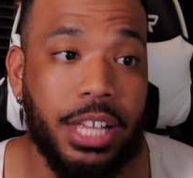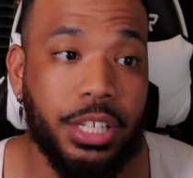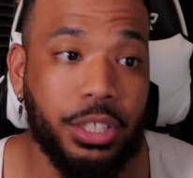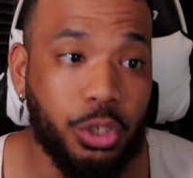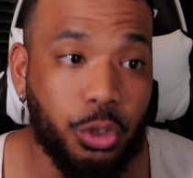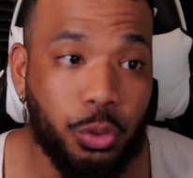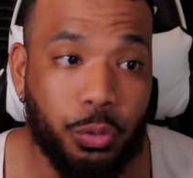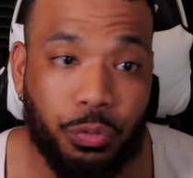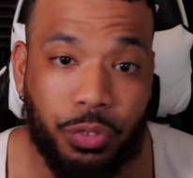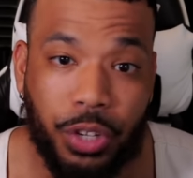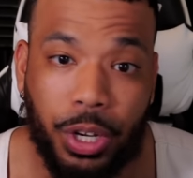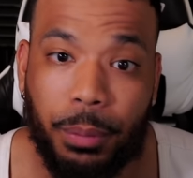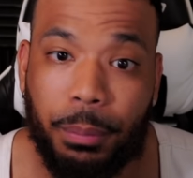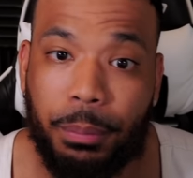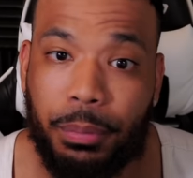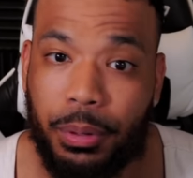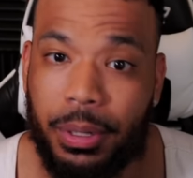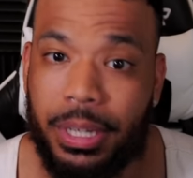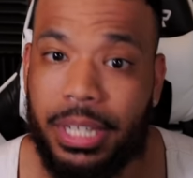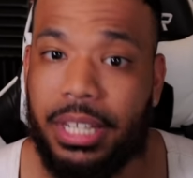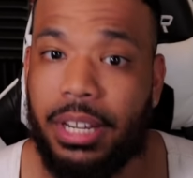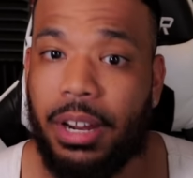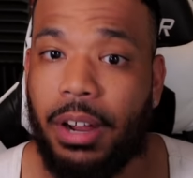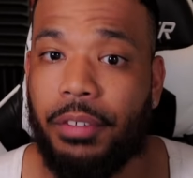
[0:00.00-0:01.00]
you feel
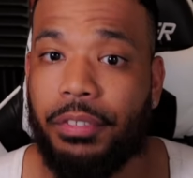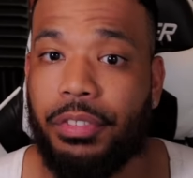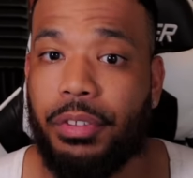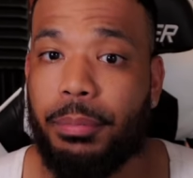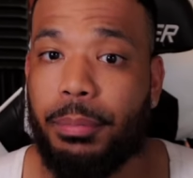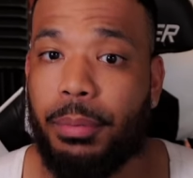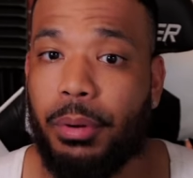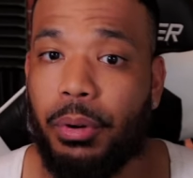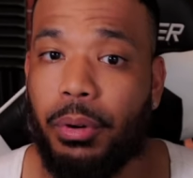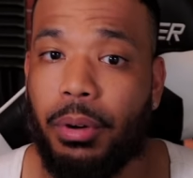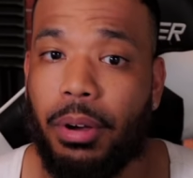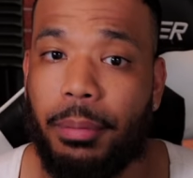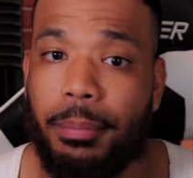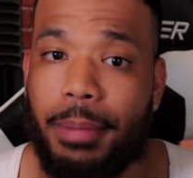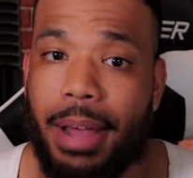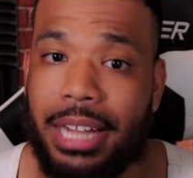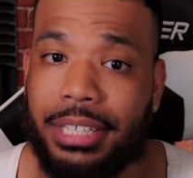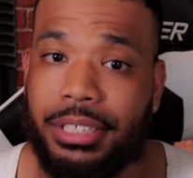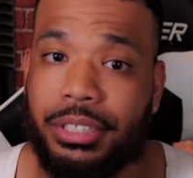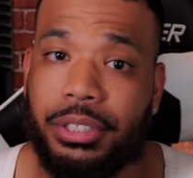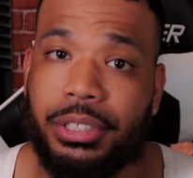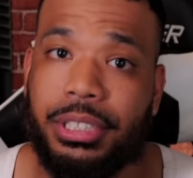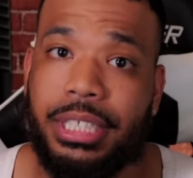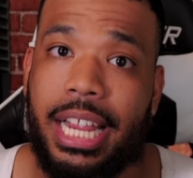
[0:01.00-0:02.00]
pretty comfortable
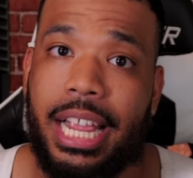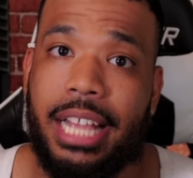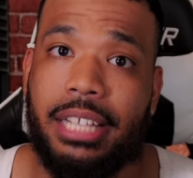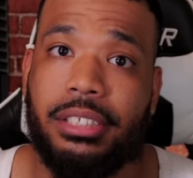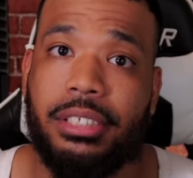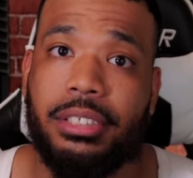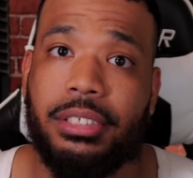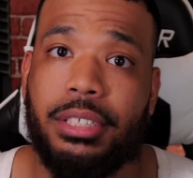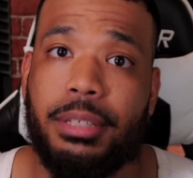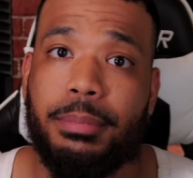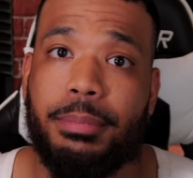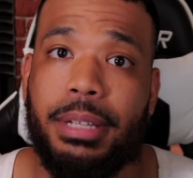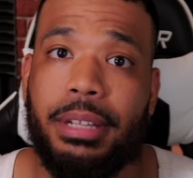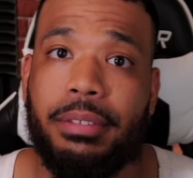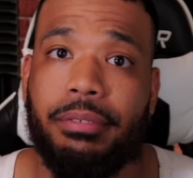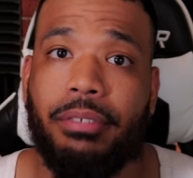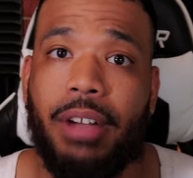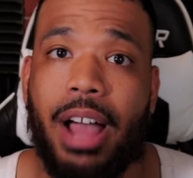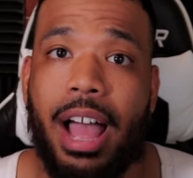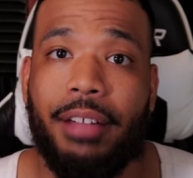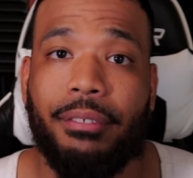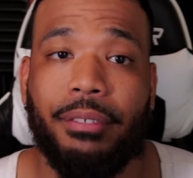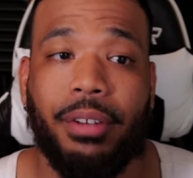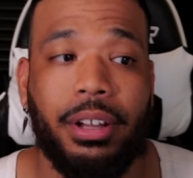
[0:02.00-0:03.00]
about your chances to be
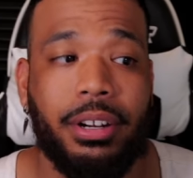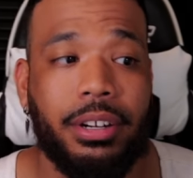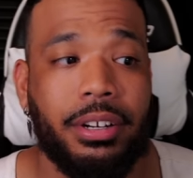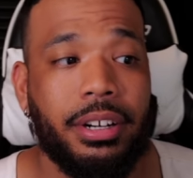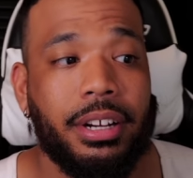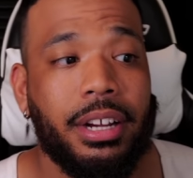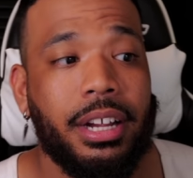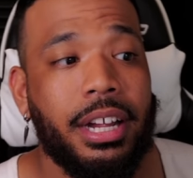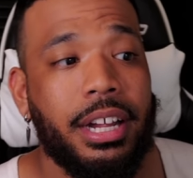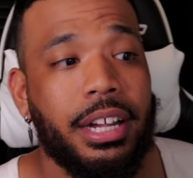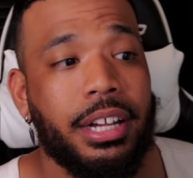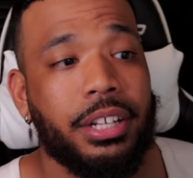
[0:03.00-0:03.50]
500